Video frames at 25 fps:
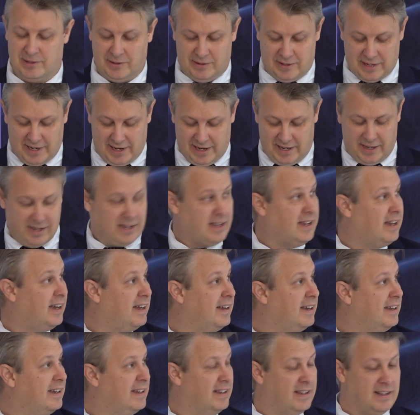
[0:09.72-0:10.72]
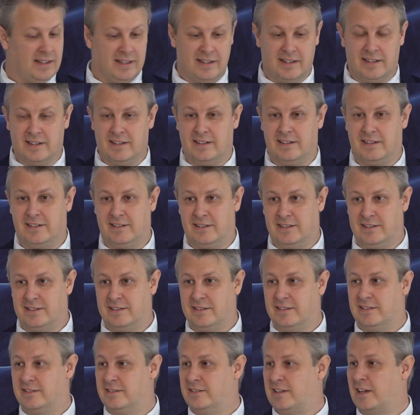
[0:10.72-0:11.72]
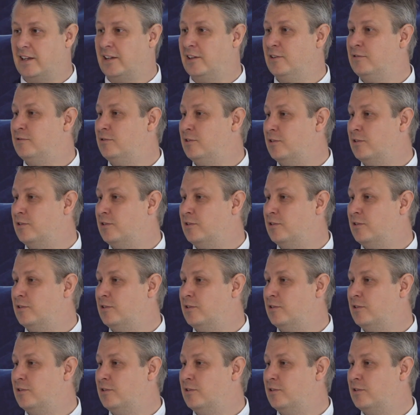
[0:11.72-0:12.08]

today. Thank